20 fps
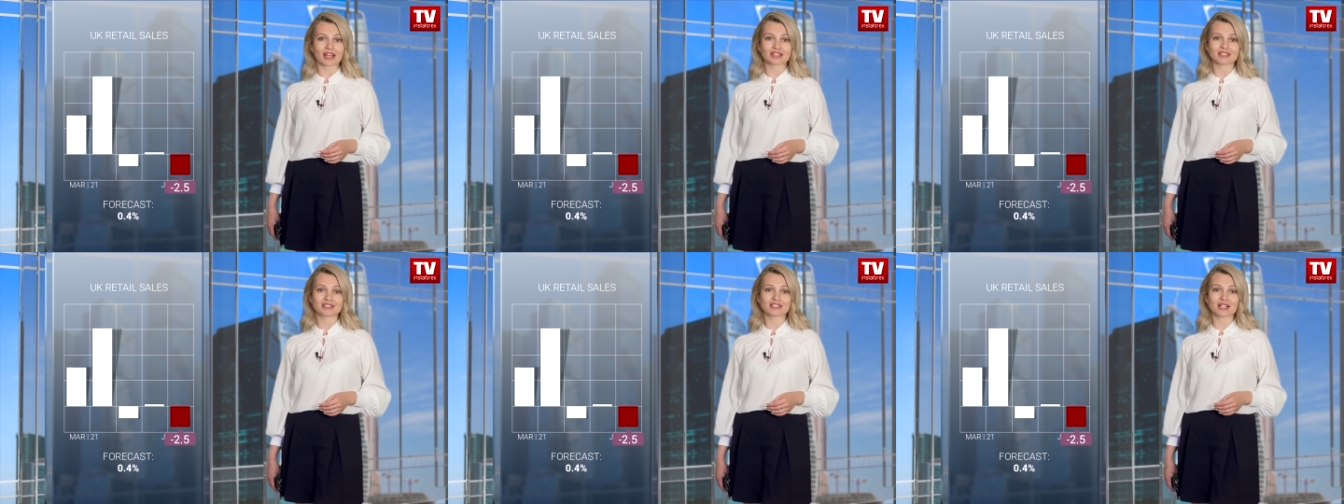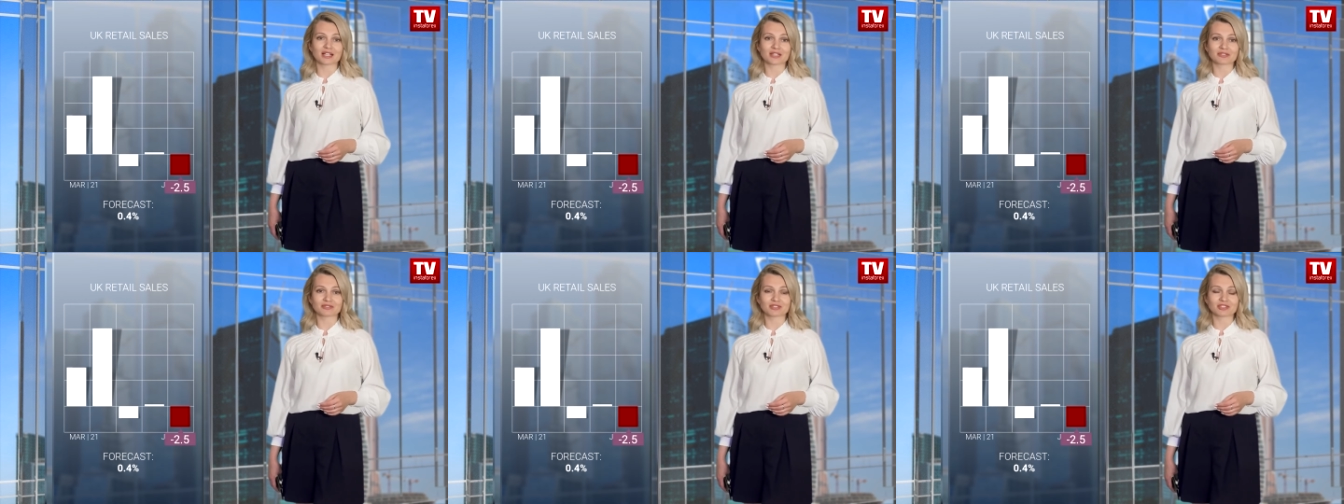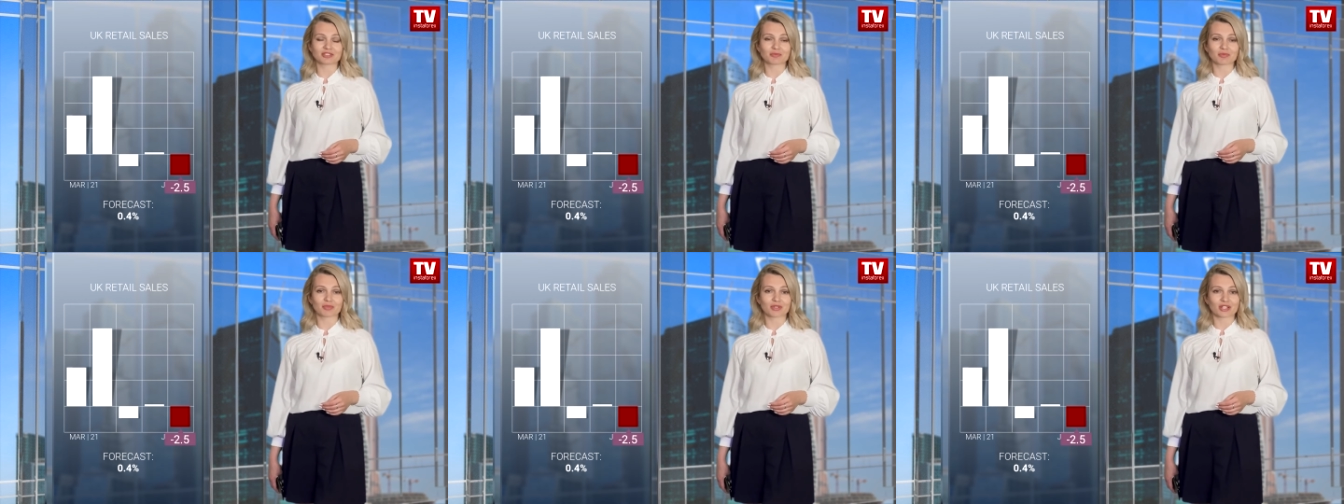
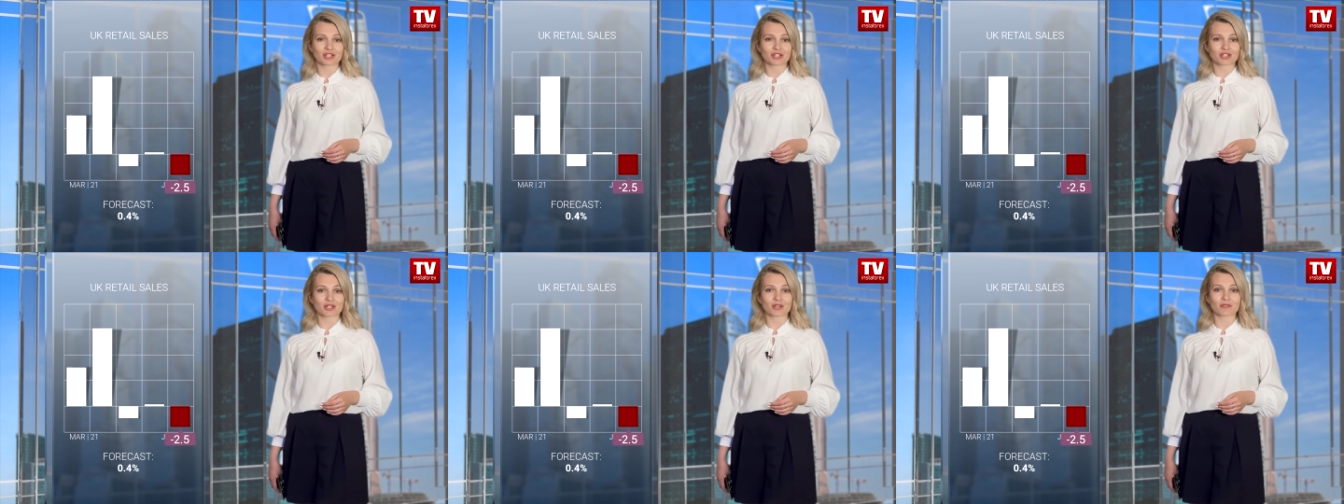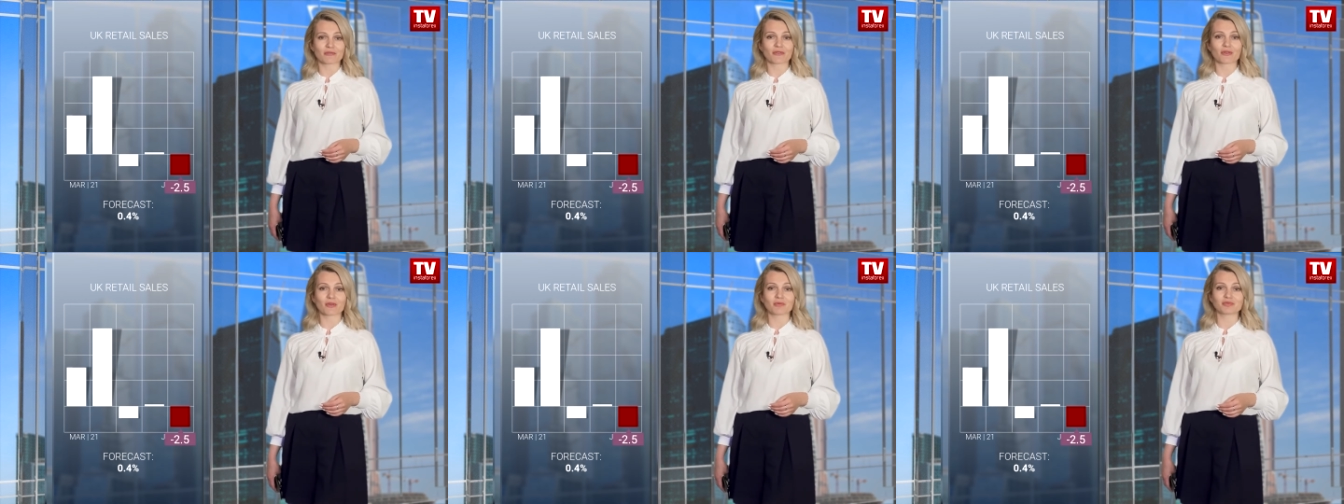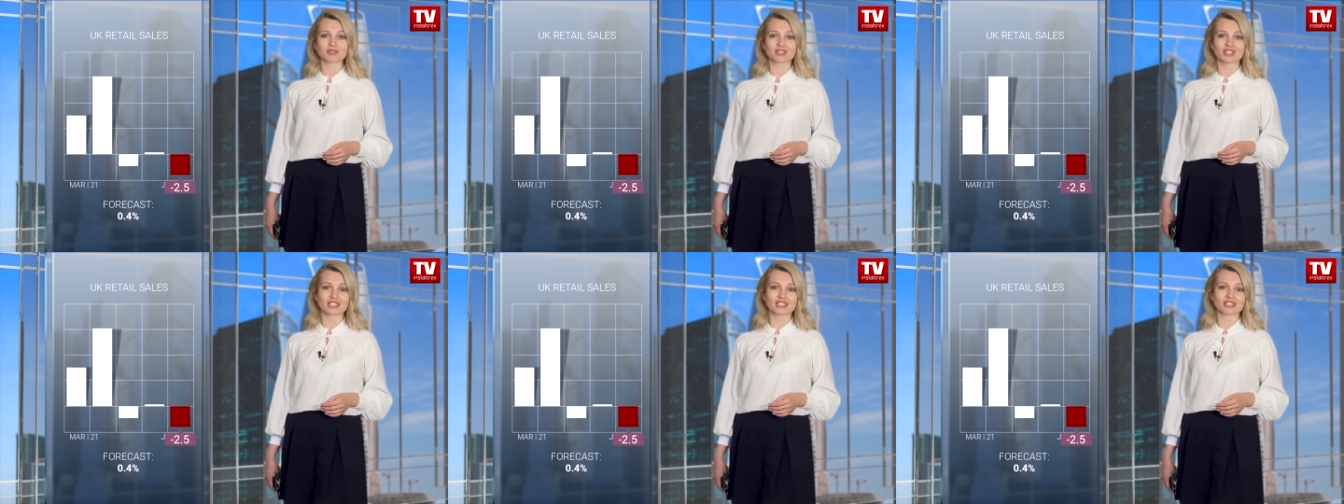downward pressure
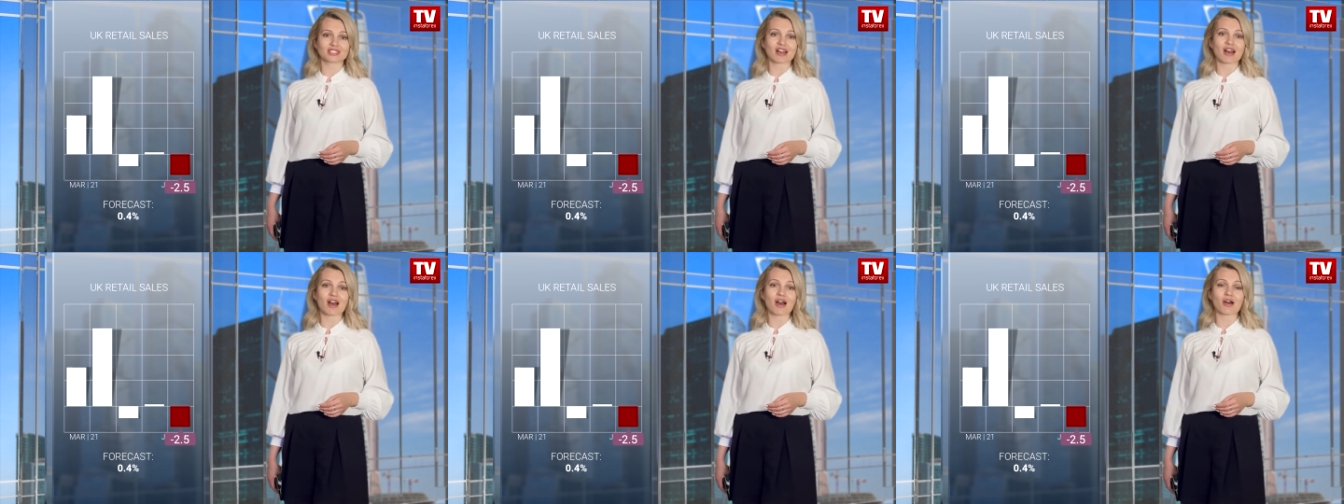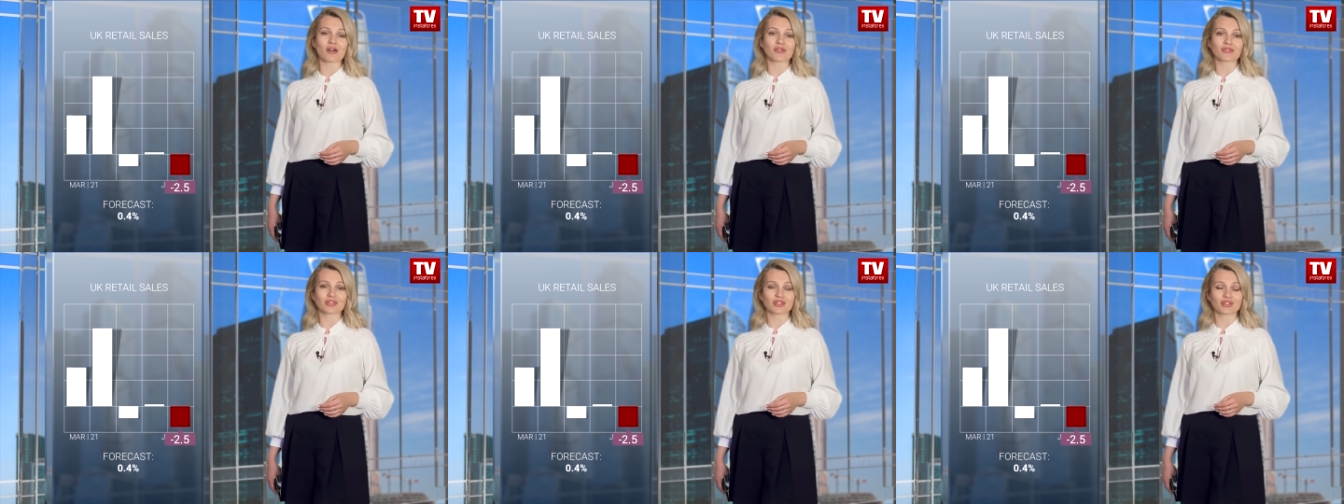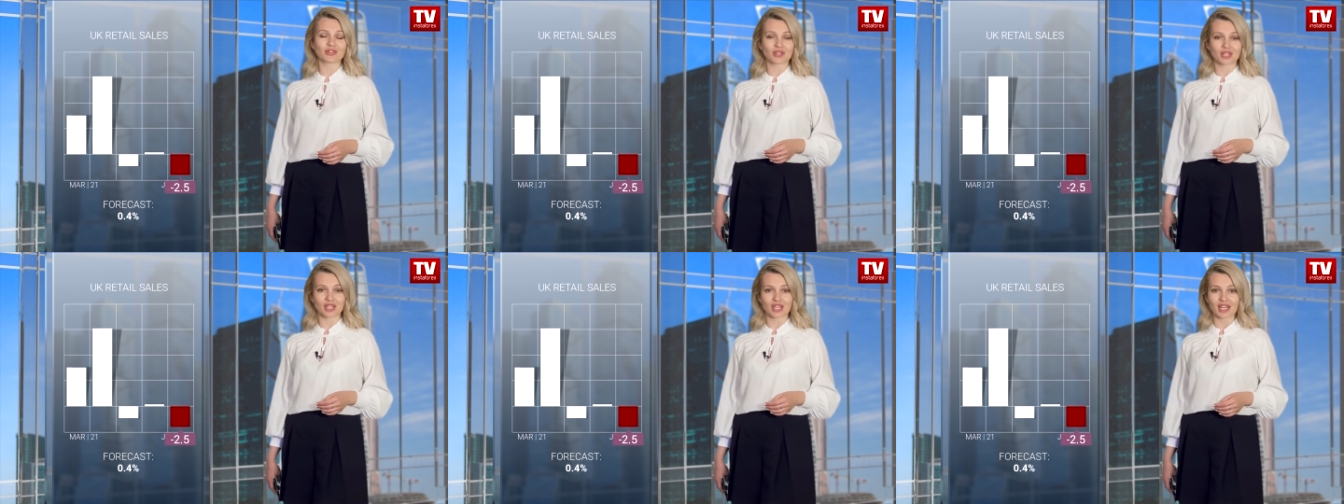from data on
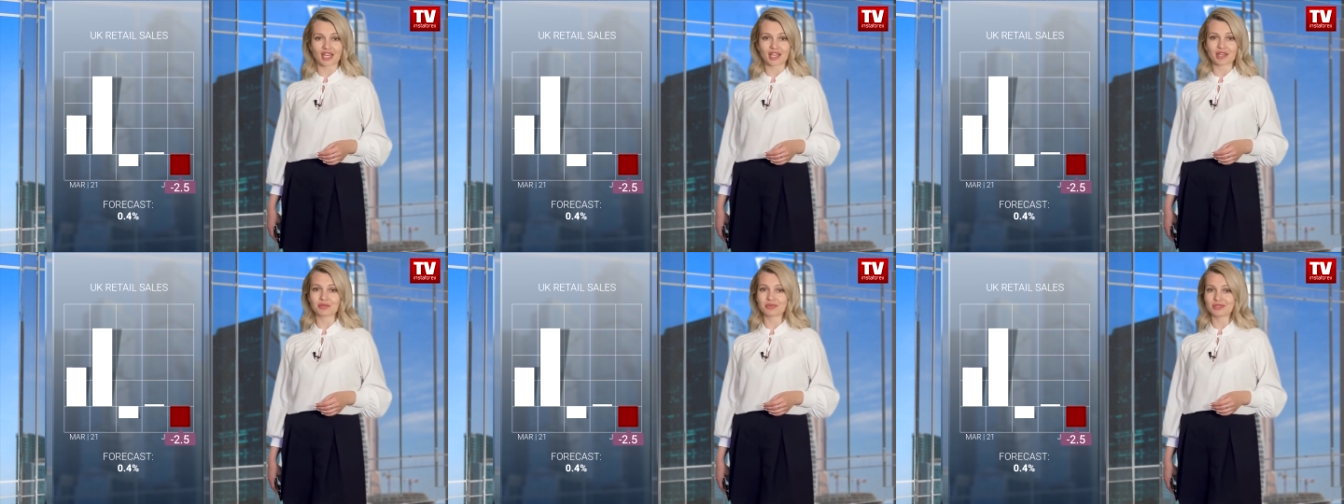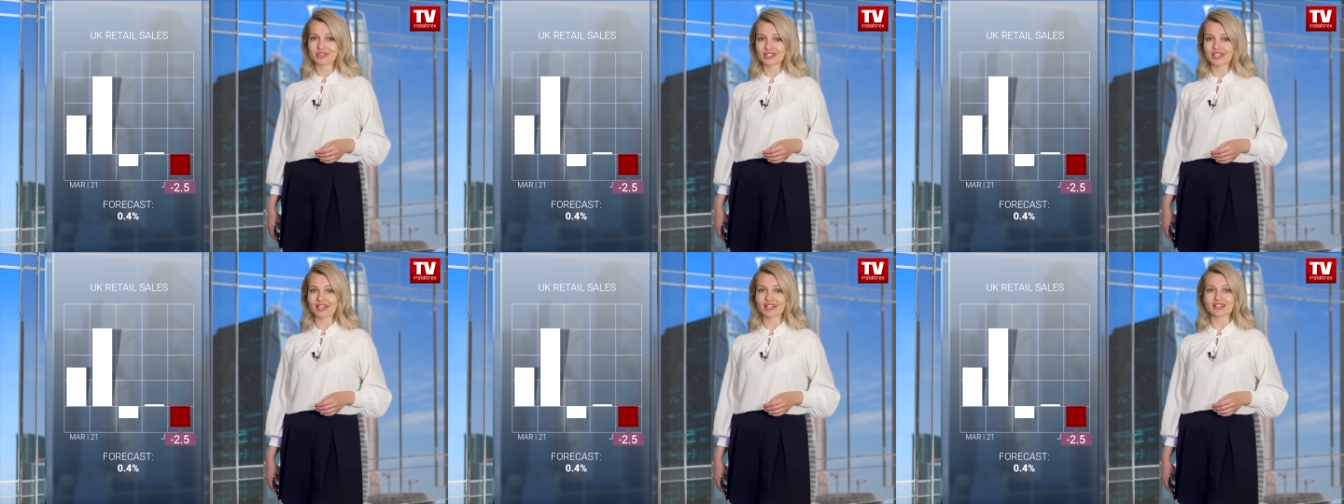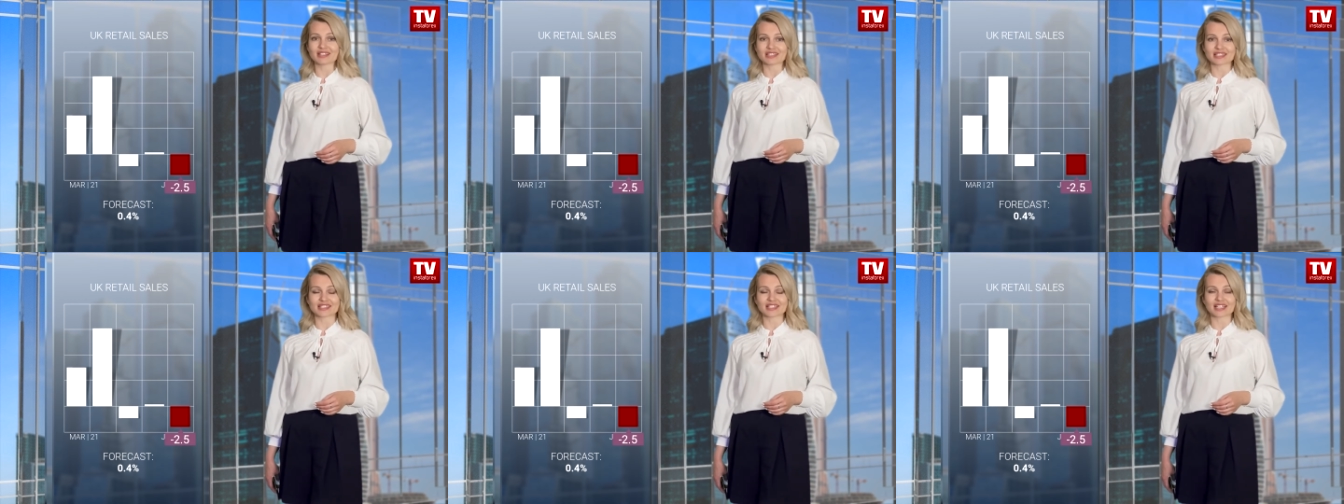UK
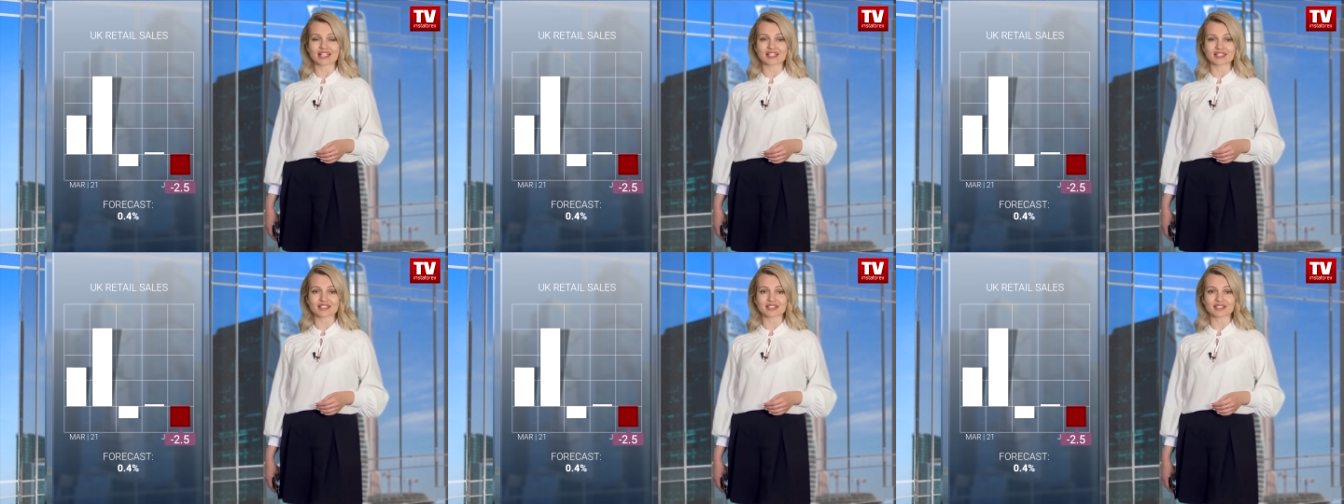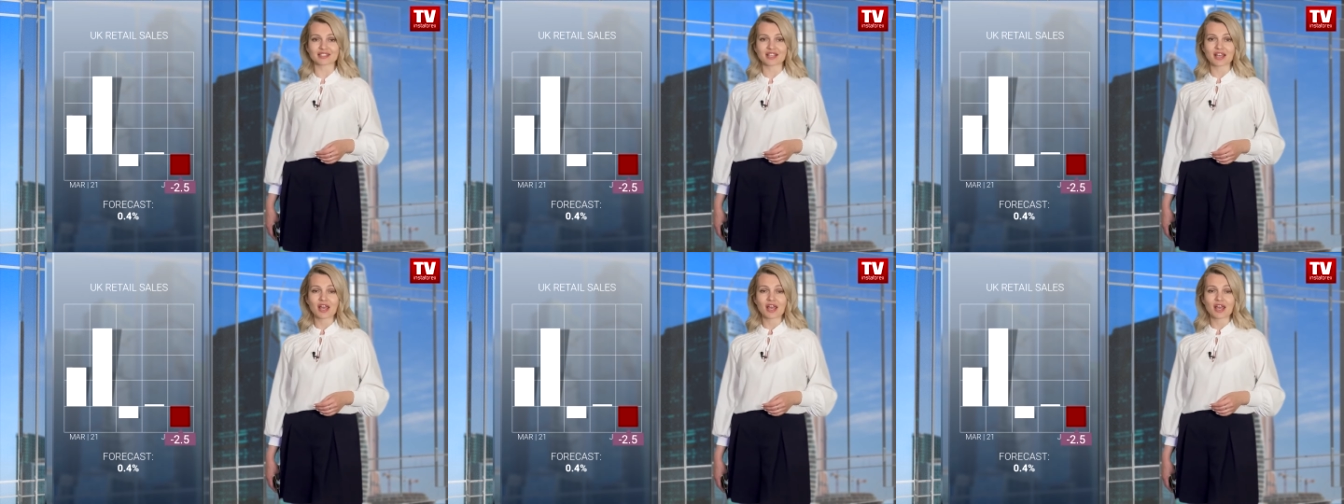retail sales.